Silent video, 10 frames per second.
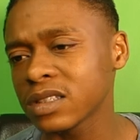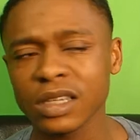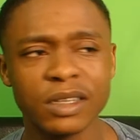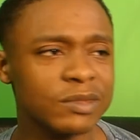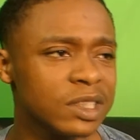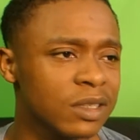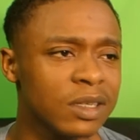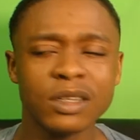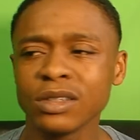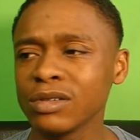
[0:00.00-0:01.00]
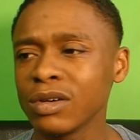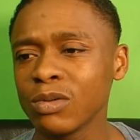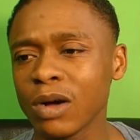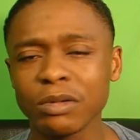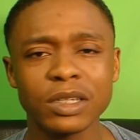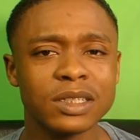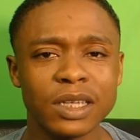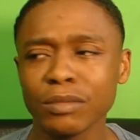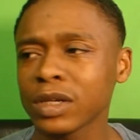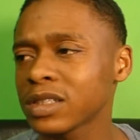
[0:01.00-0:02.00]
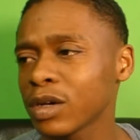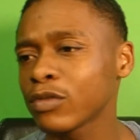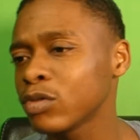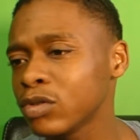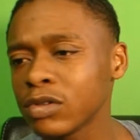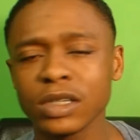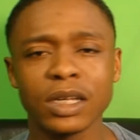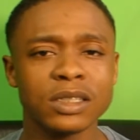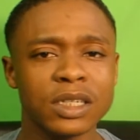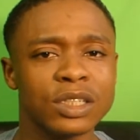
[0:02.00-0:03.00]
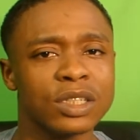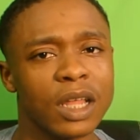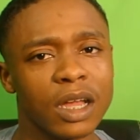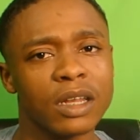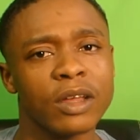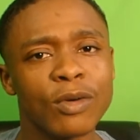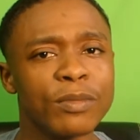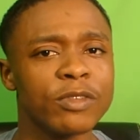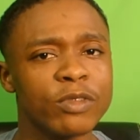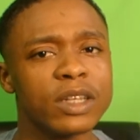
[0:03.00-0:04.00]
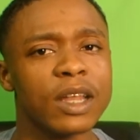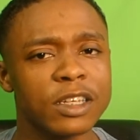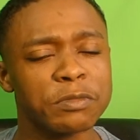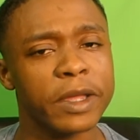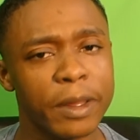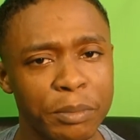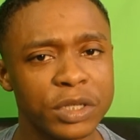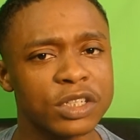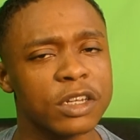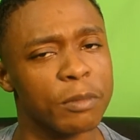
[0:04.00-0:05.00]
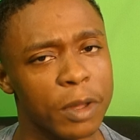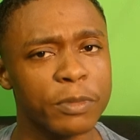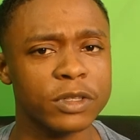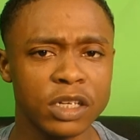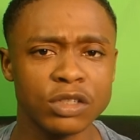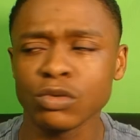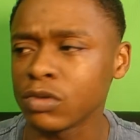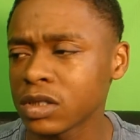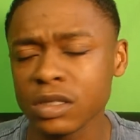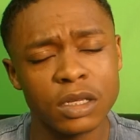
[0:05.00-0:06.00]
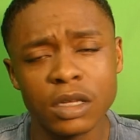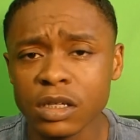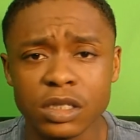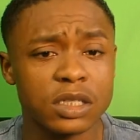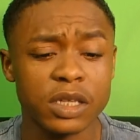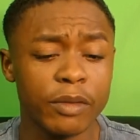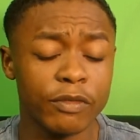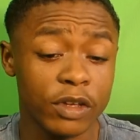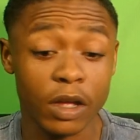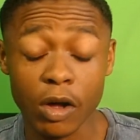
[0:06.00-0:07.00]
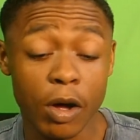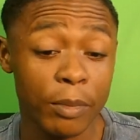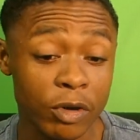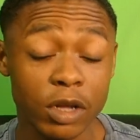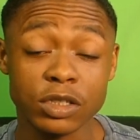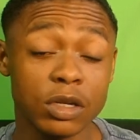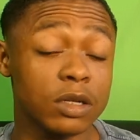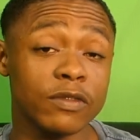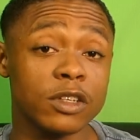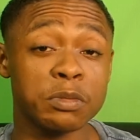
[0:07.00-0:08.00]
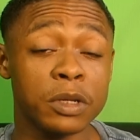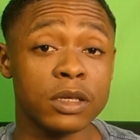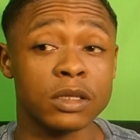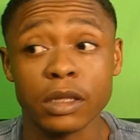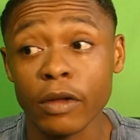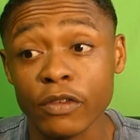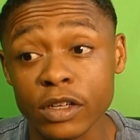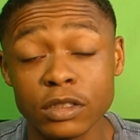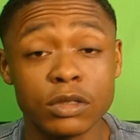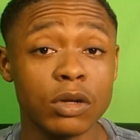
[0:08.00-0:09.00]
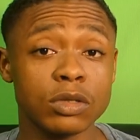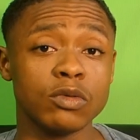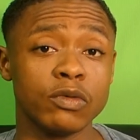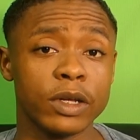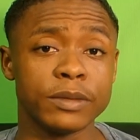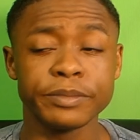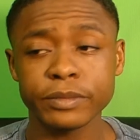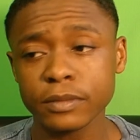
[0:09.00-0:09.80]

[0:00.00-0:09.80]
and say, you know what, I'm going to take myself to an organisation that can help me realise my ambition and my potential. It's the same thing. I can't begrudge none of these players, definitely as an Arsenal fan.